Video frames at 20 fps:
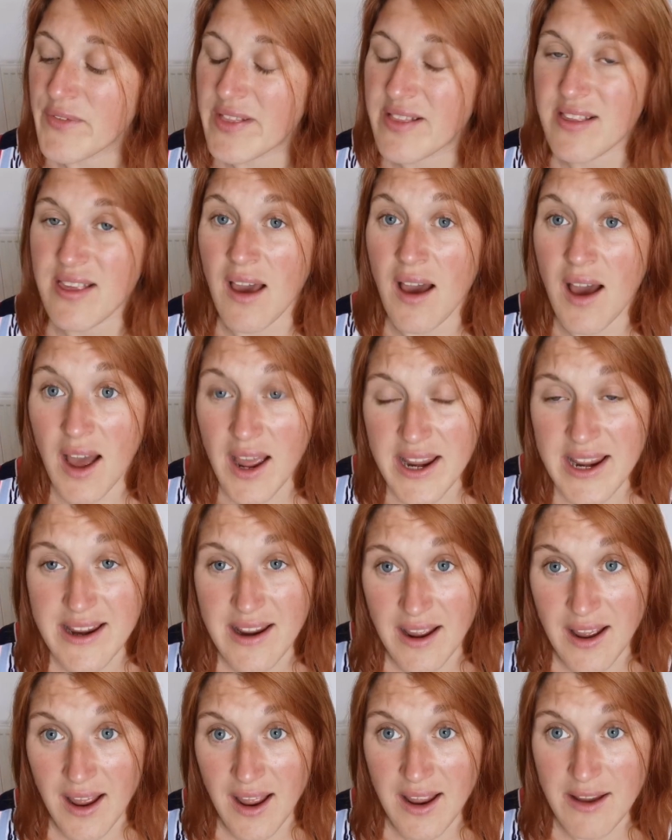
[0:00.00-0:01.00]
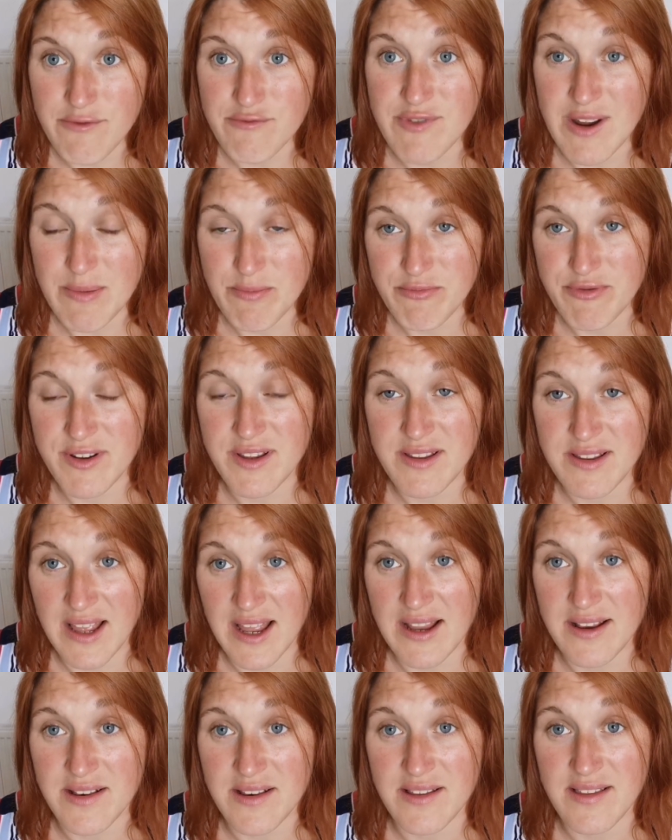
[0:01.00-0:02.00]
the tiger
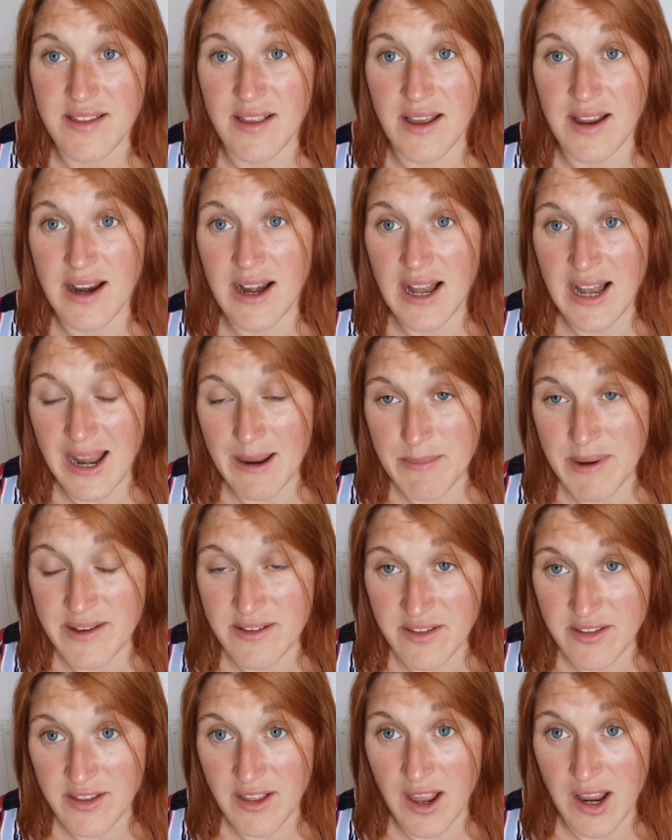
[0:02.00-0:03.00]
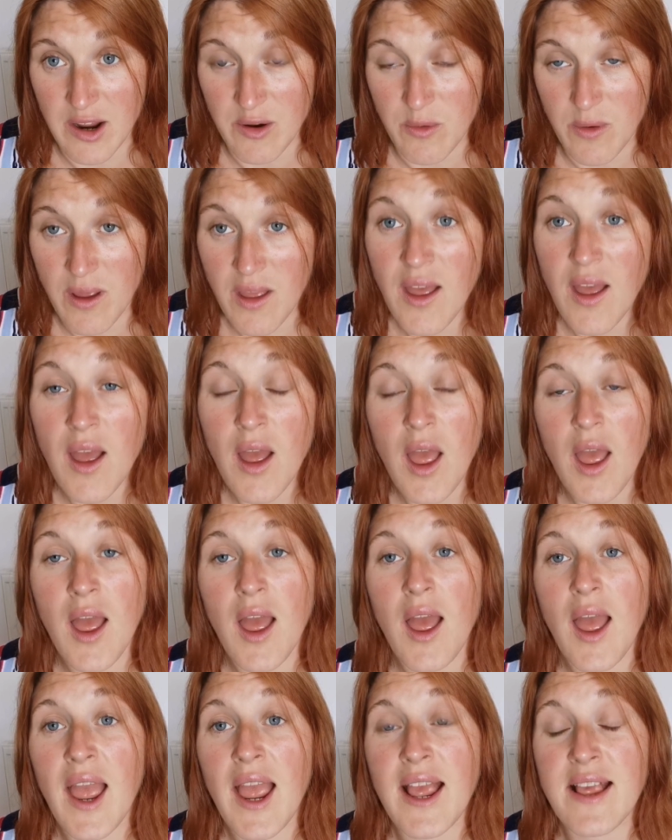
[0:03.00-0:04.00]
represents Clemenceau.
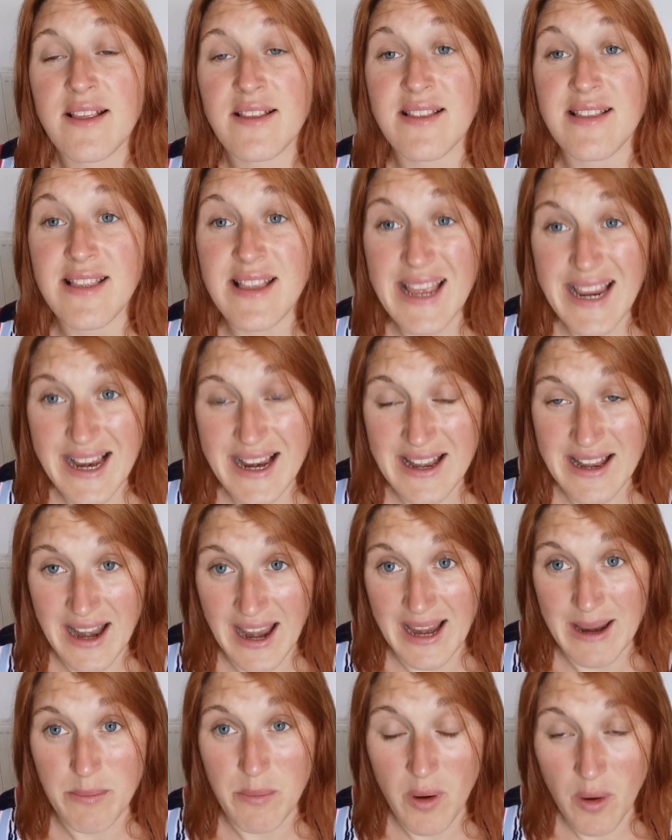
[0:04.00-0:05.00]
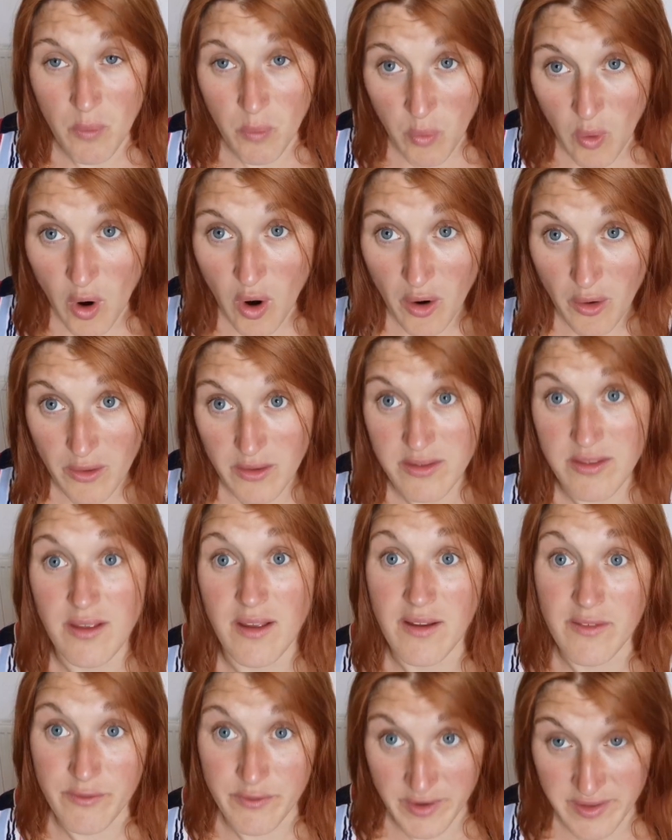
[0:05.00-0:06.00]
His nickname
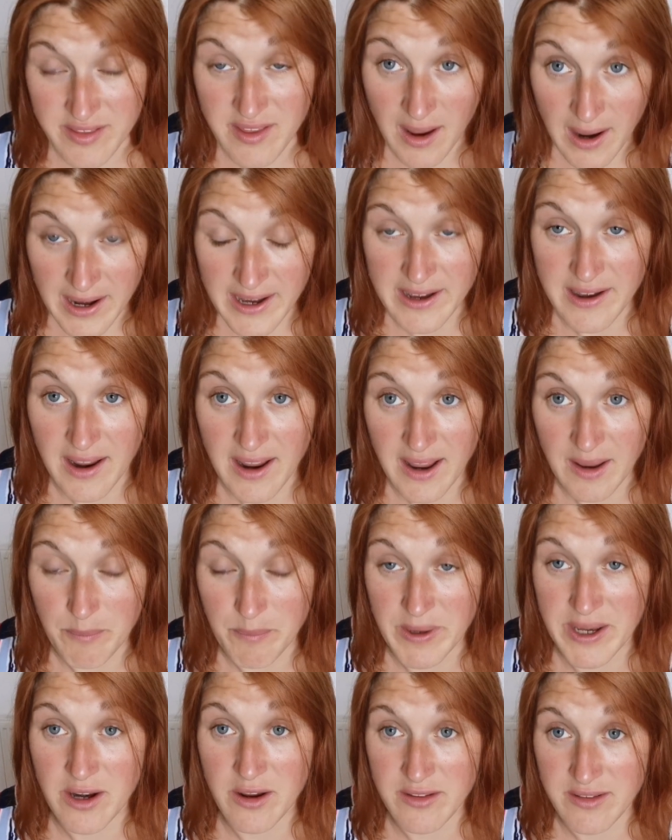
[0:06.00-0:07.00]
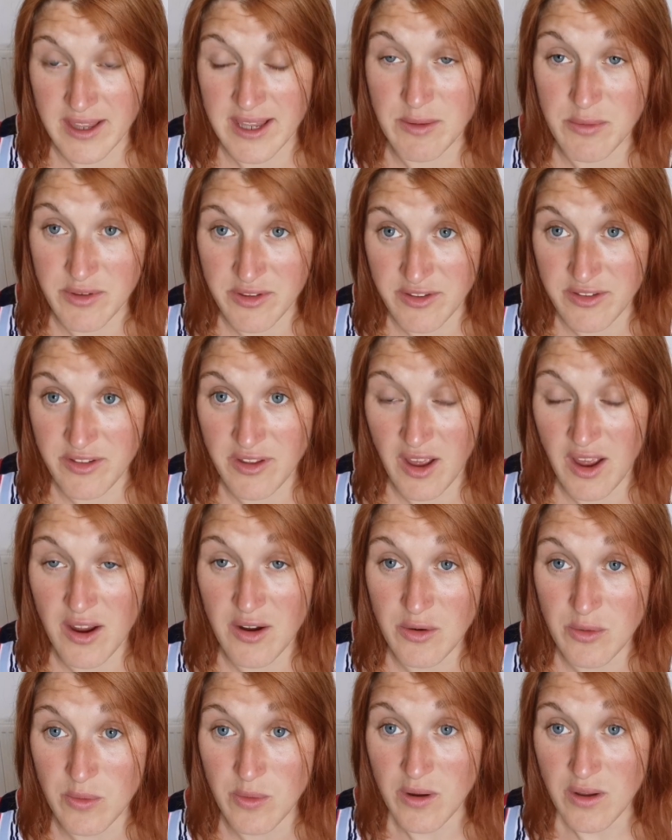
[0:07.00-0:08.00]
was the Tiger because he was
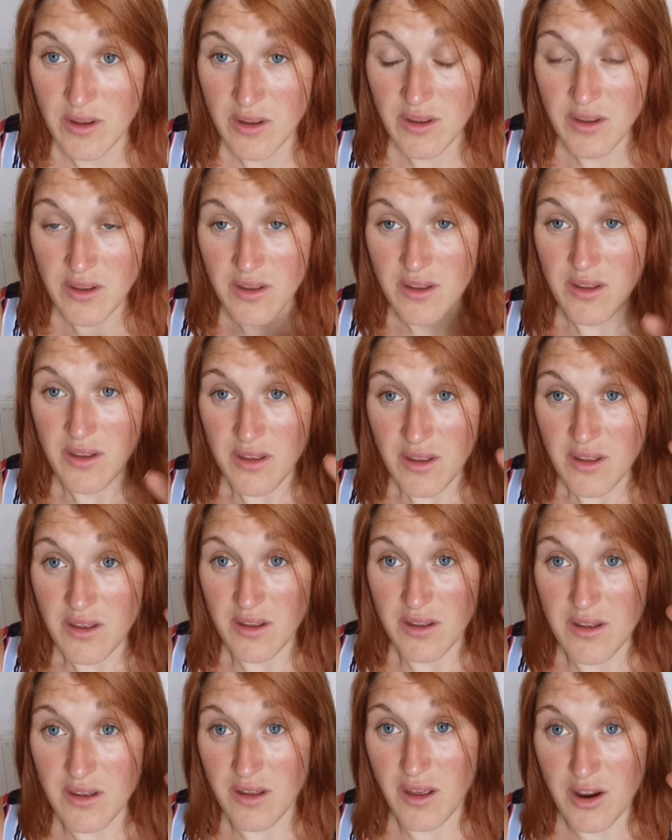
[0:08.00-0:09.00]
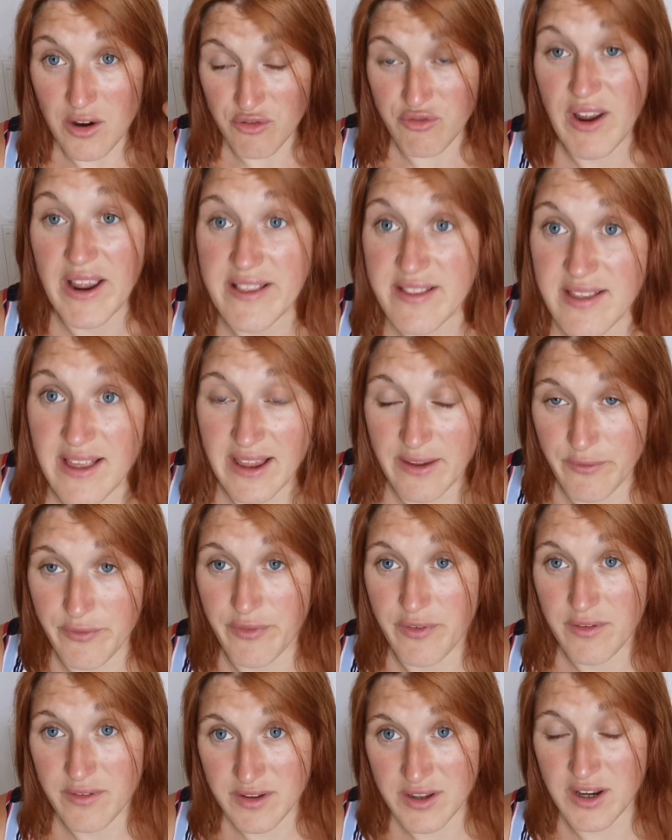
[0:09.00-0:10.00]
so
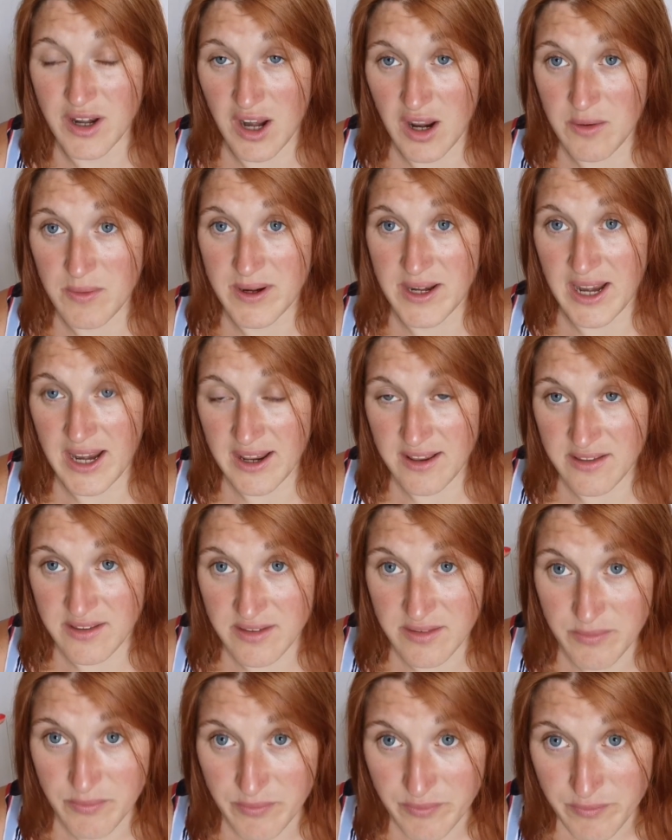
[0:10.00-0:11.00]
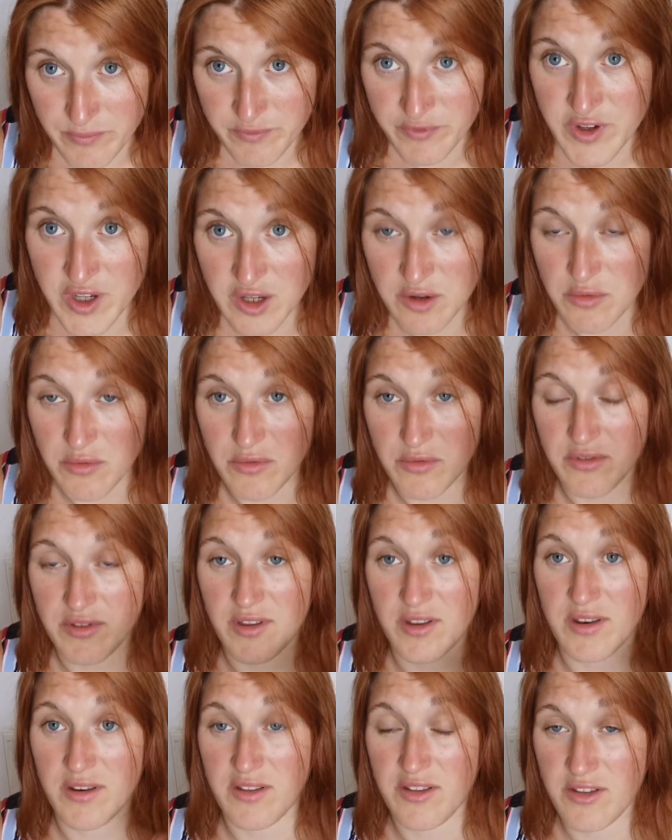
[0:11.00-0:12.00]
aggressive, you know, in his
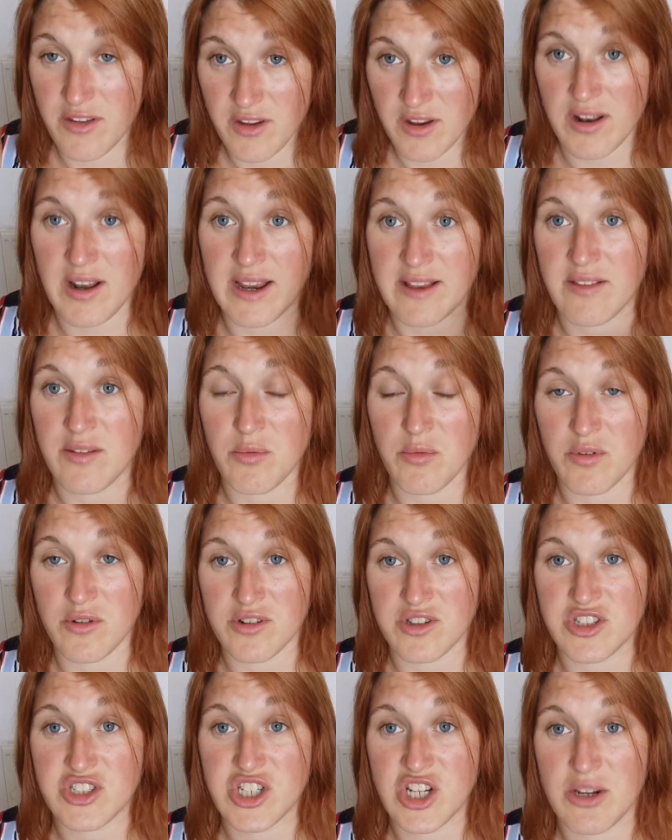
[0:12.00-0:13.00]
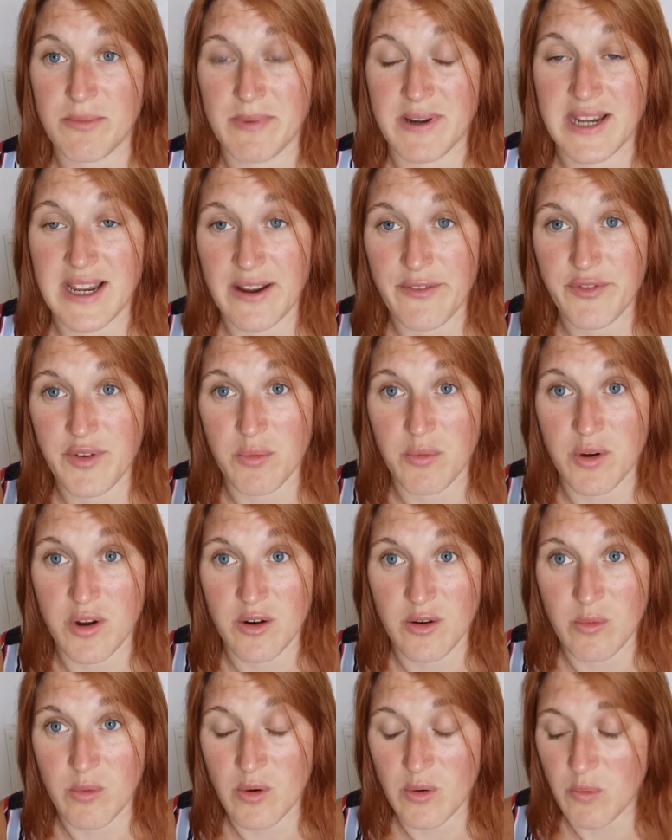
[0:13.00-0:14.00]
views, and certainly towards Germany after
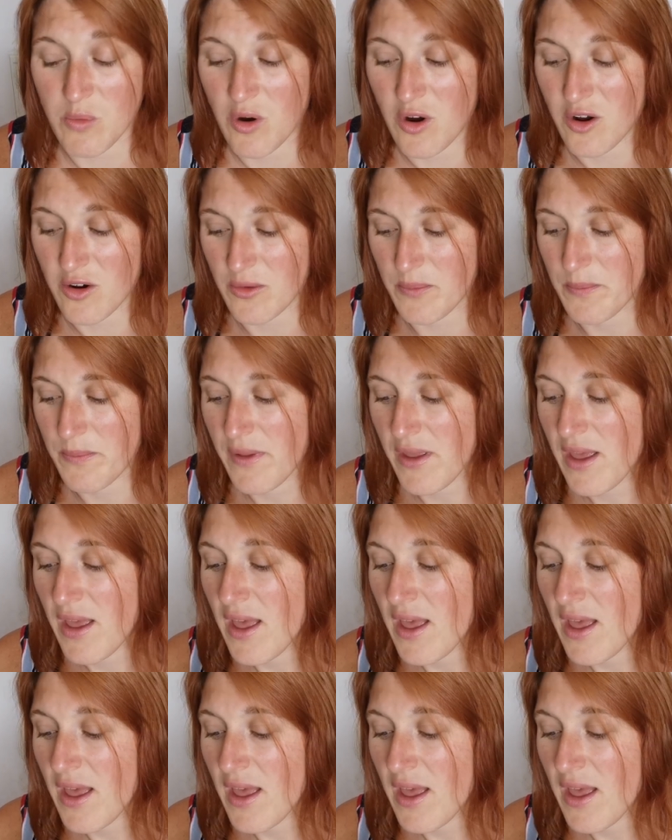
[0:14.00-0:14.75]
World War One.